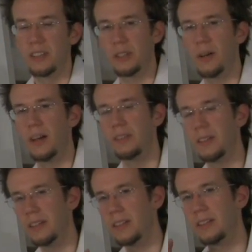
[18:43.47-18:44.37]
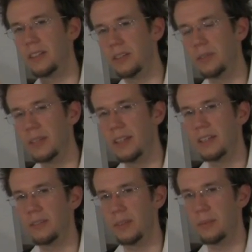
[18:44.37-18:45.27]
So if you learn the 3
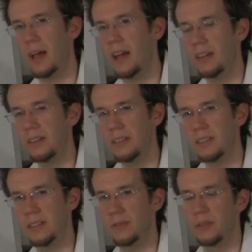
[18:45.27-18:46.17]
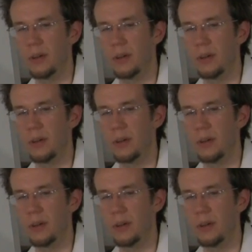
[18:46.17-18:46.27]
different patterns of